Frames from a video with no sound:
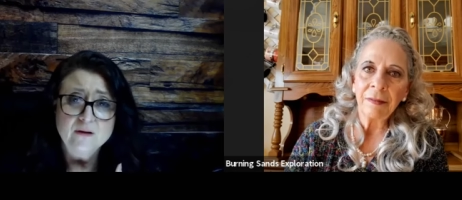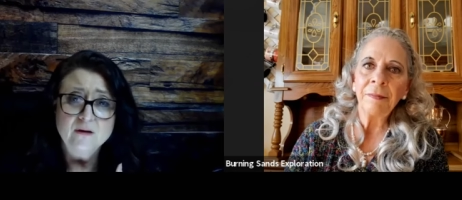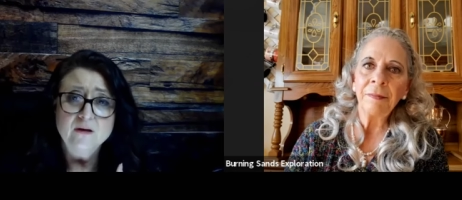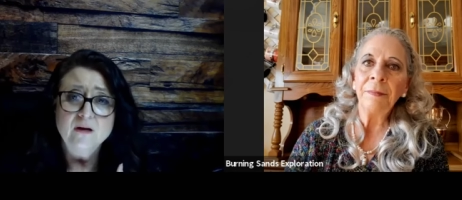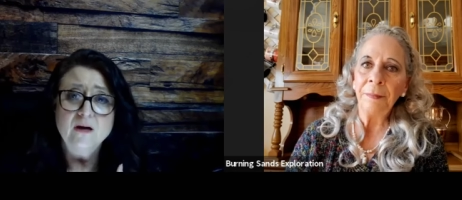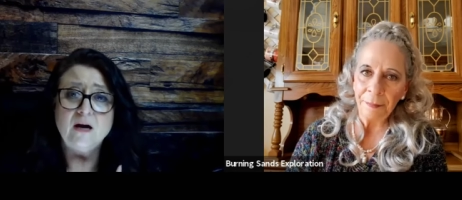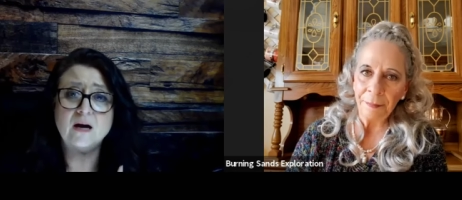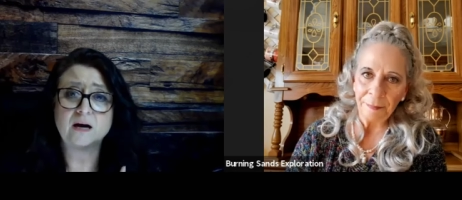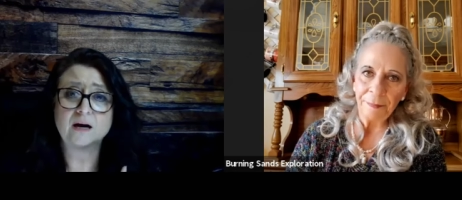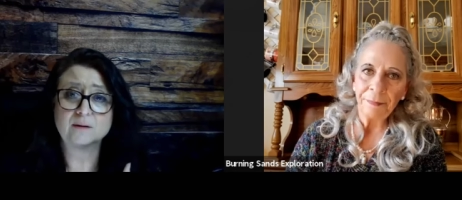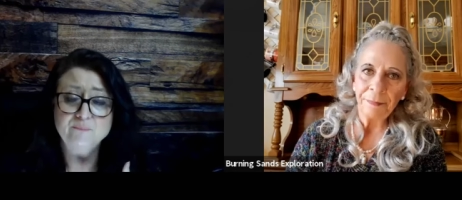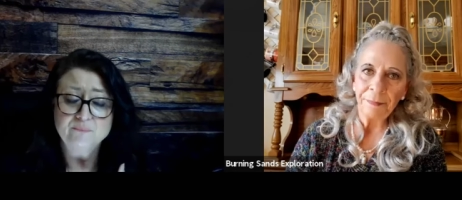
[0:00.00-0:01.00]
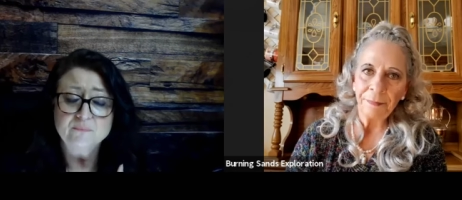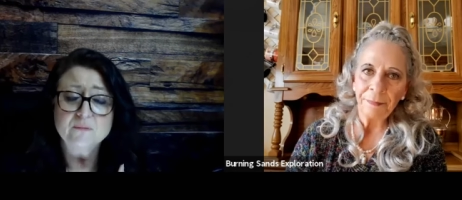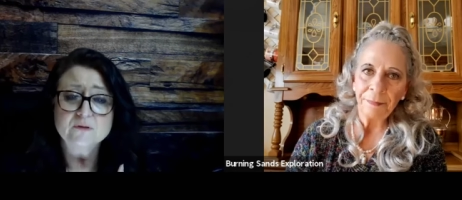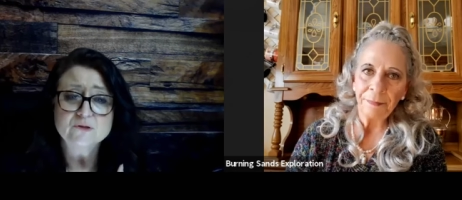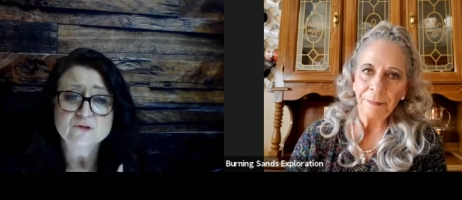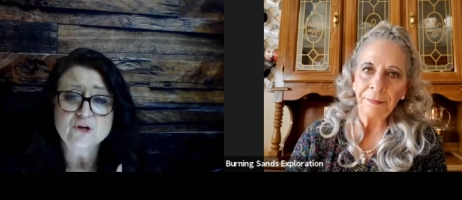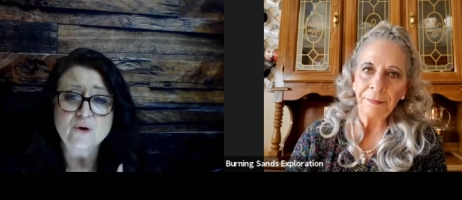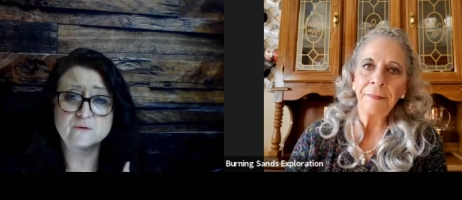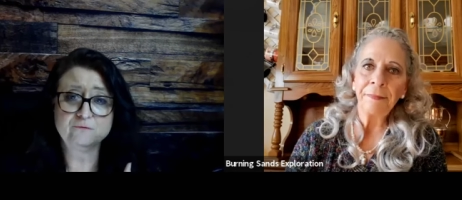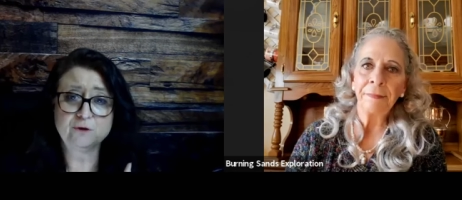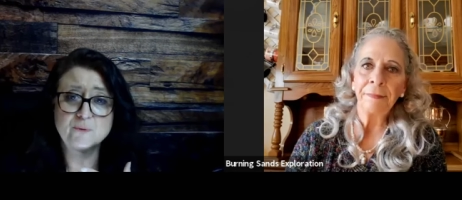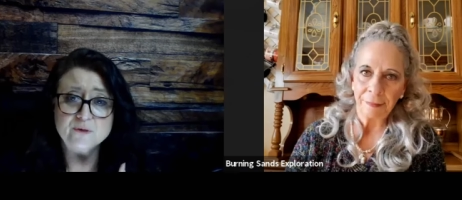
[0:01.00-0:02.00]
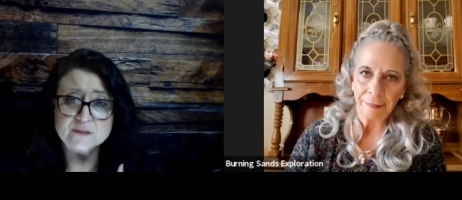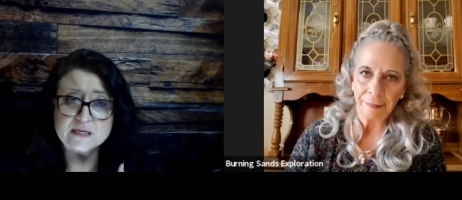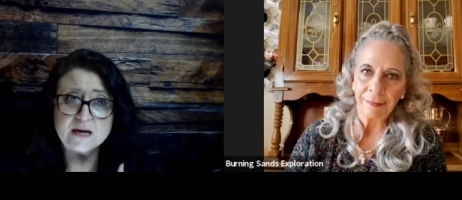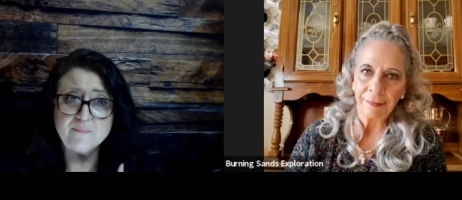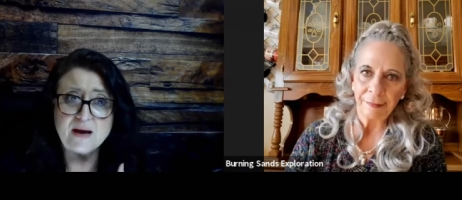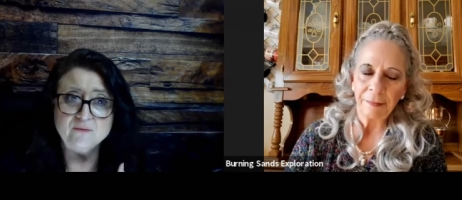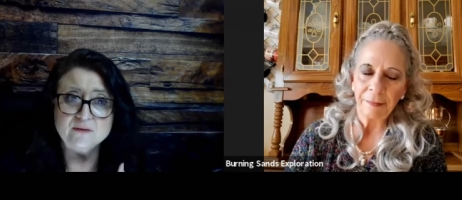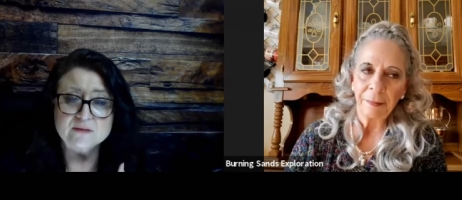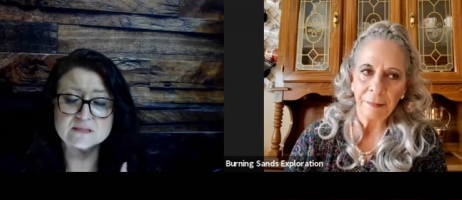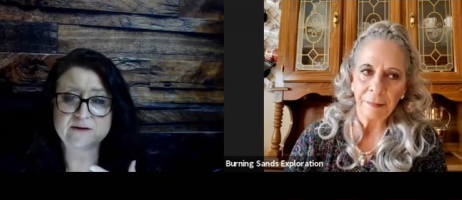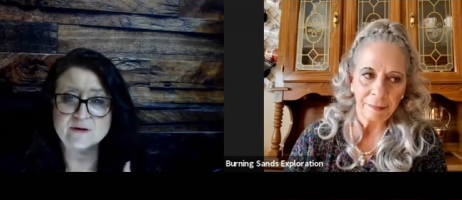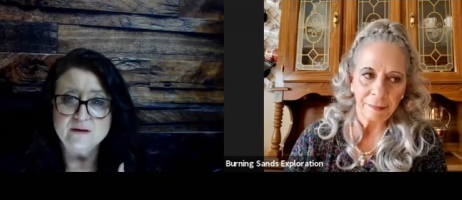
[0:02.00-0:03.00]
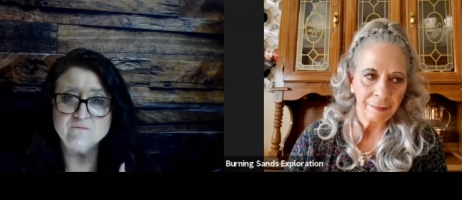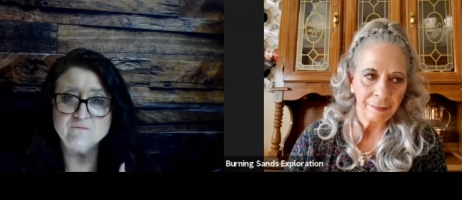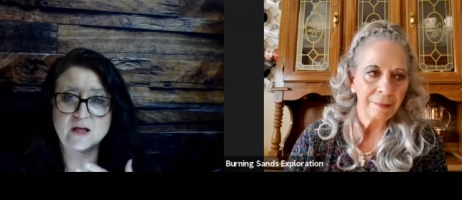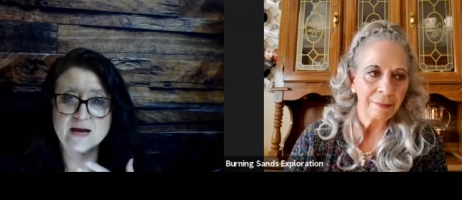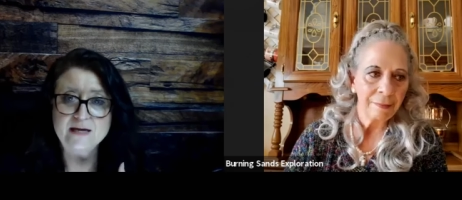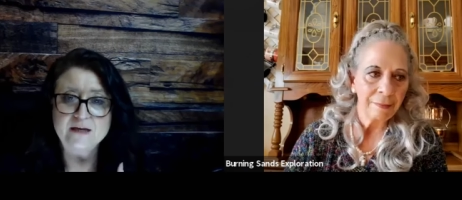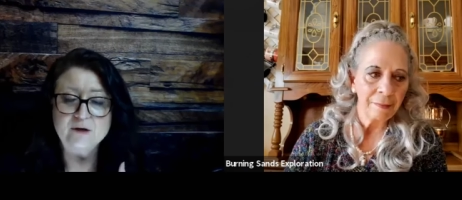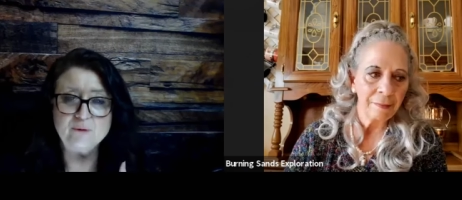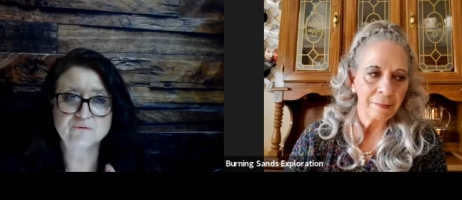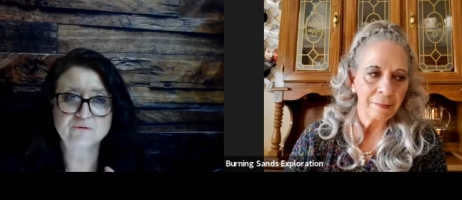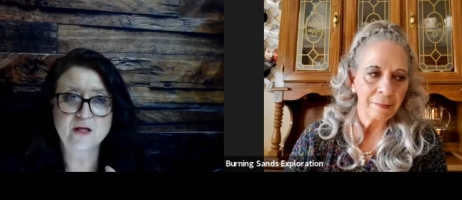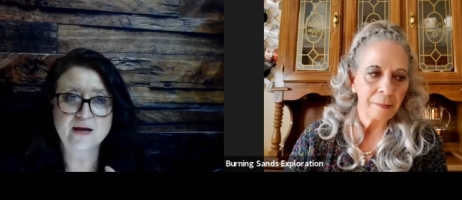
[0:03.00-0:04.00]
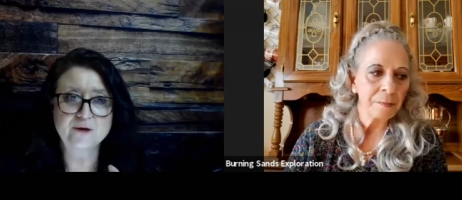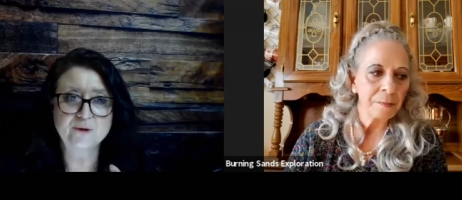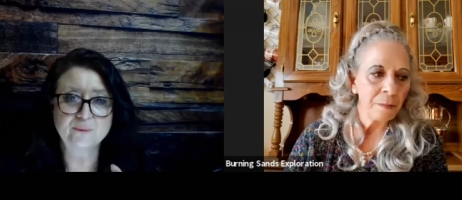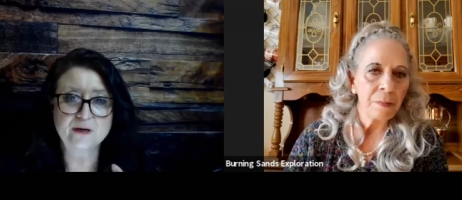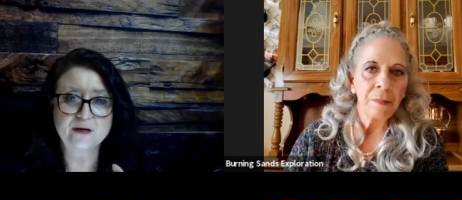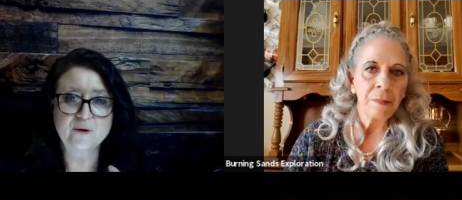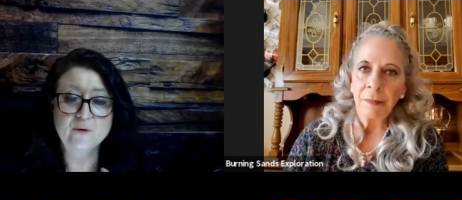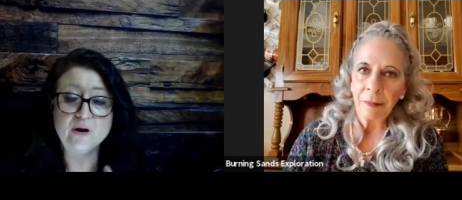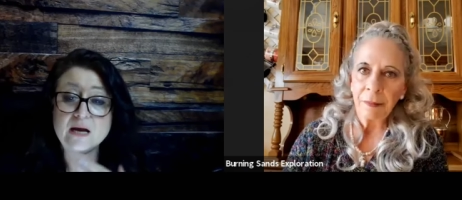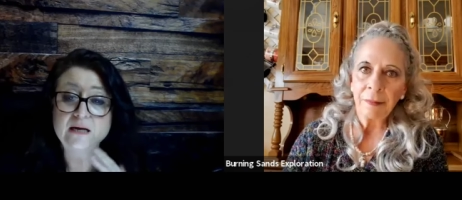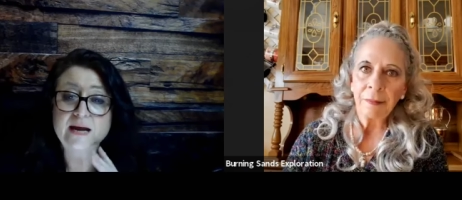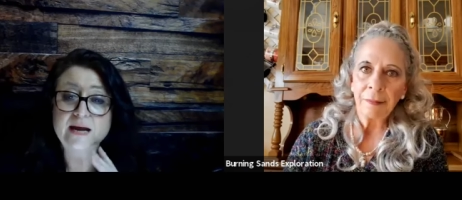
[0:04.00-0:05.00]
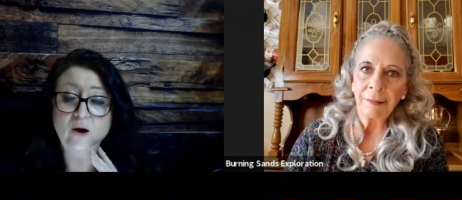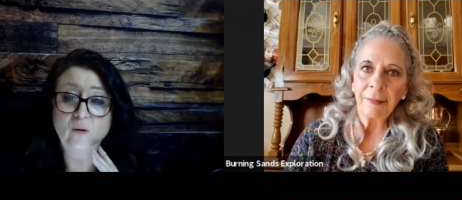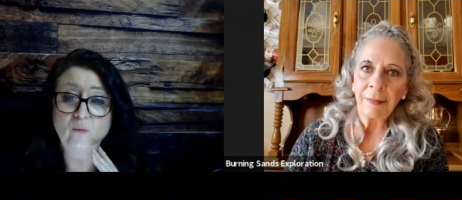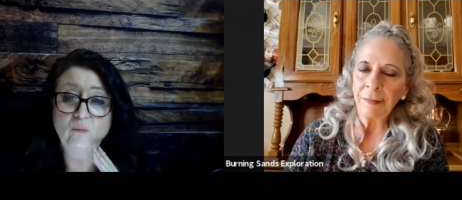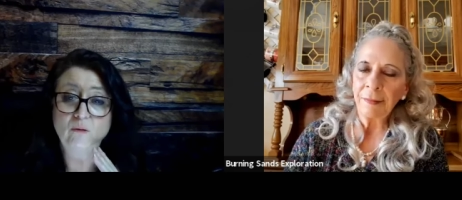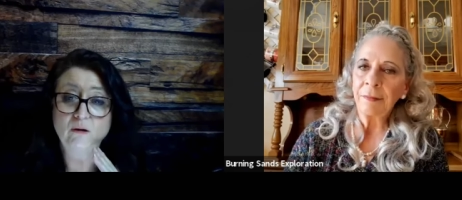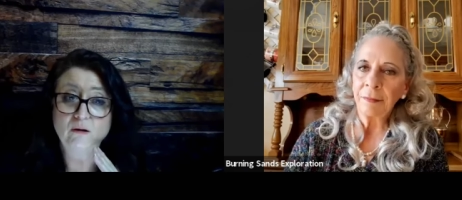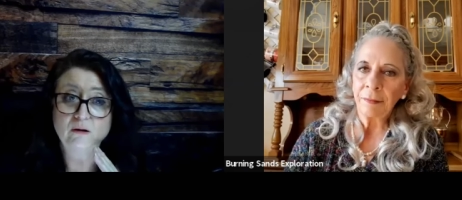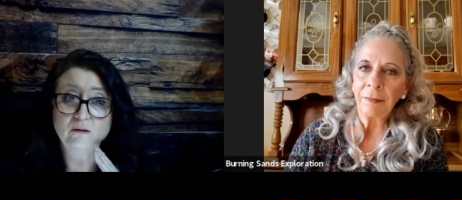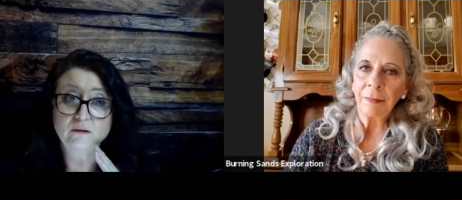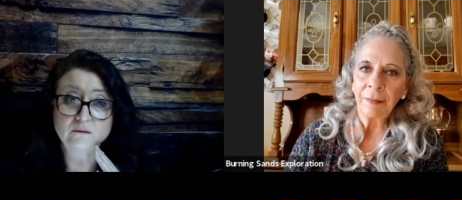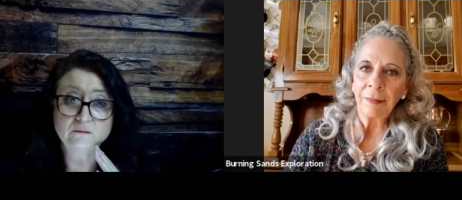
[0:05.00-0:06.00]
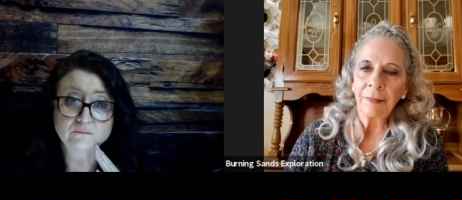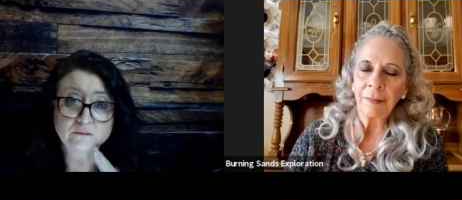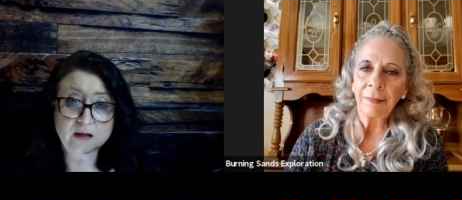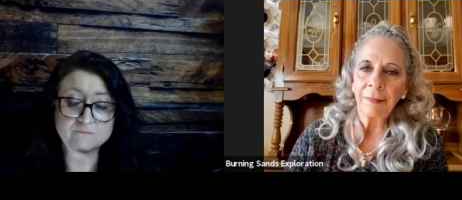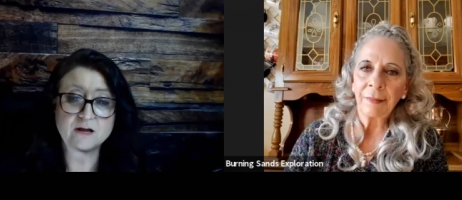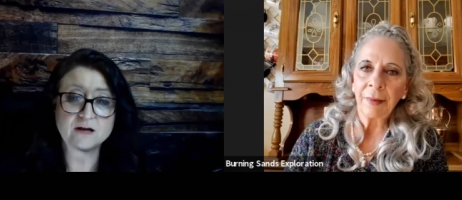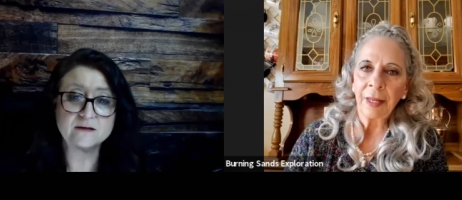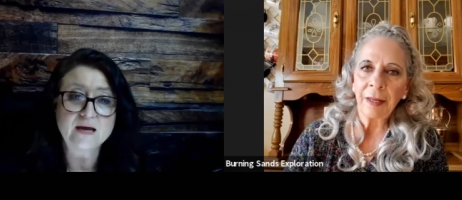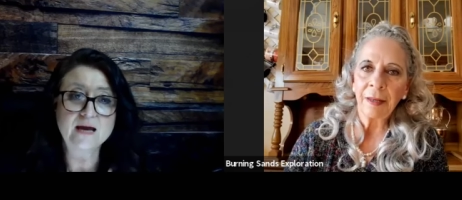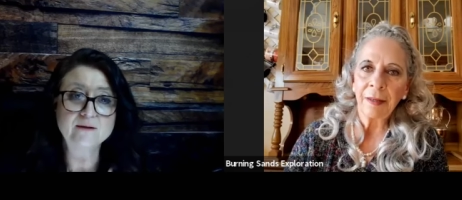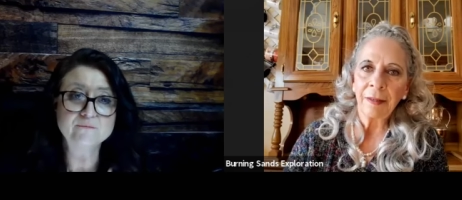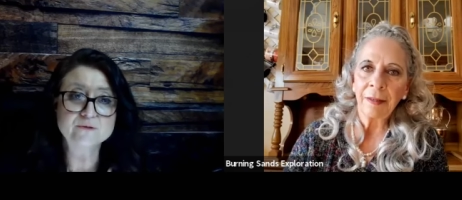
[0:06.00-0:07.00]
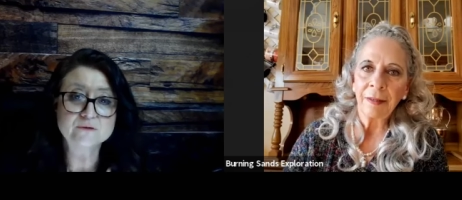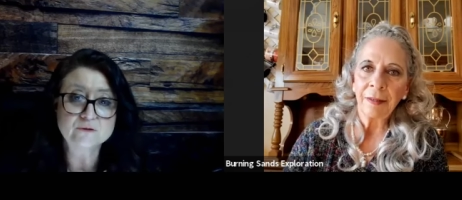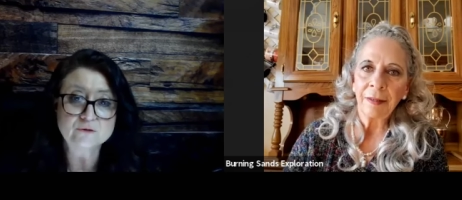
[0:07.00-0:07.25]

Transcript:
Speaker 1: Mm-hmm. Um, so if you were to come out in this area and fly in, you'd fly into Reno. Now, Lovelock Caves